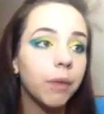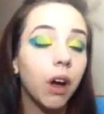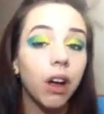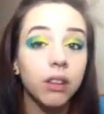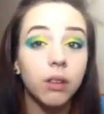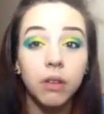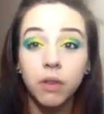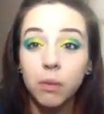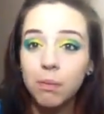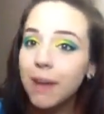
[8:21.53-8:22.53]
Also, if
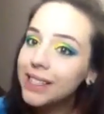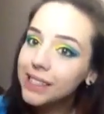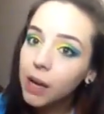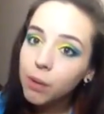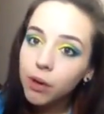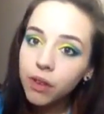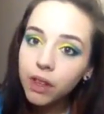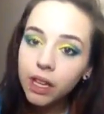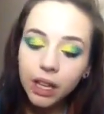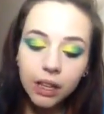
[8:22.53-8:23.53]
you mess up over the
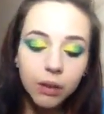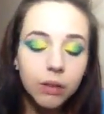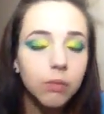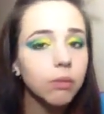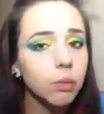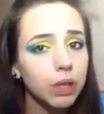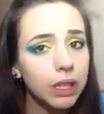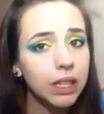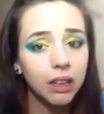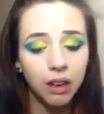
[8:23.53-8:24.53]
yellow, it's
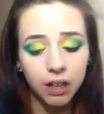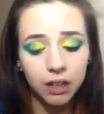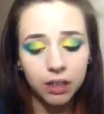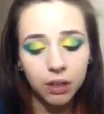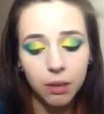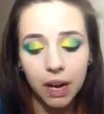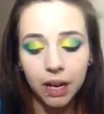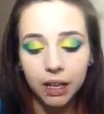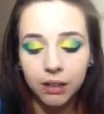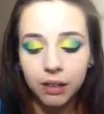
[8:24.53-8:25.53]
really hard to go
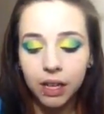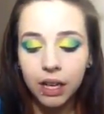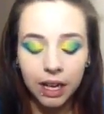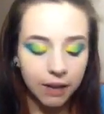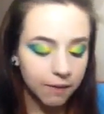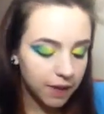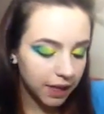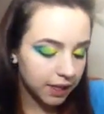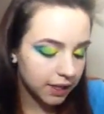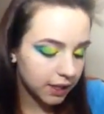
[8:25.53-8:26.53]
back and
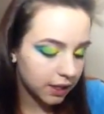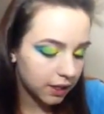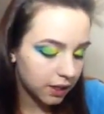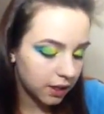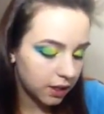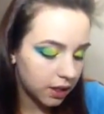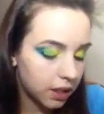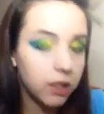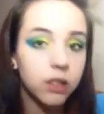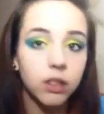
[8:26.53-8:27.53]
fix.
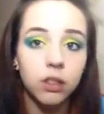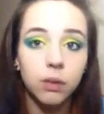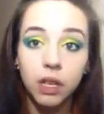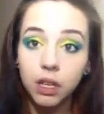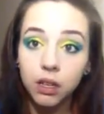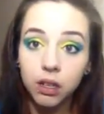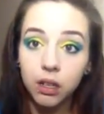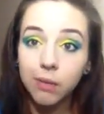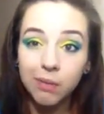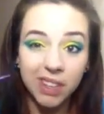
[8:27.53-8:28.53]
So you just want to
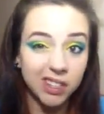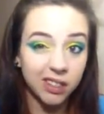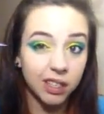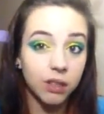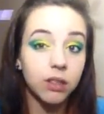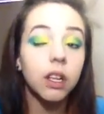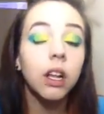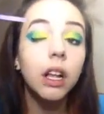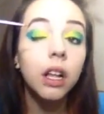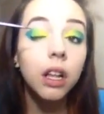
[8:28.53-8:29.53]
make sure that you just
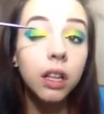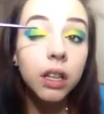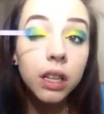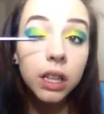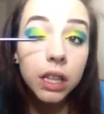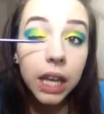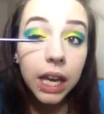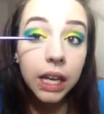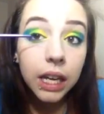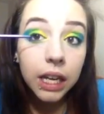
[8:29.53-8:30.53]

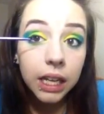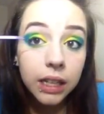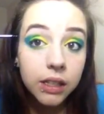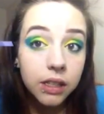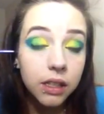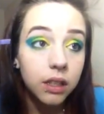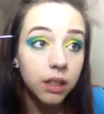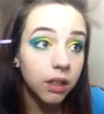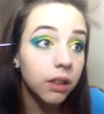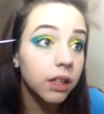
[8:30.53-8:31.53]
lay it against
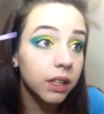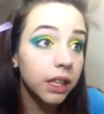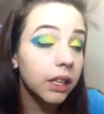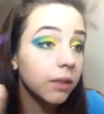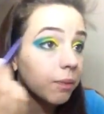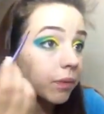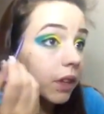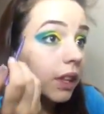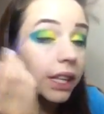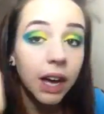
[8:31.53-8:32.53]
the lid.
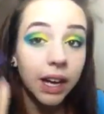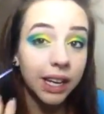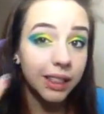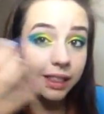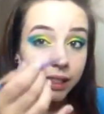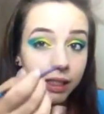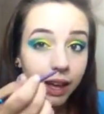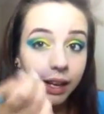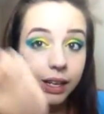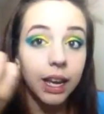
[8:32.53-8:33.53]
That's how I get
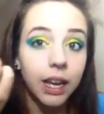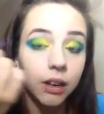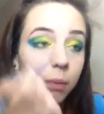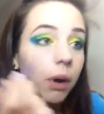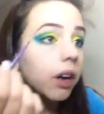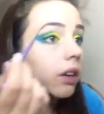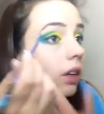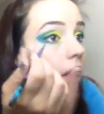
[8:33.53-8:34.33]
that inner part.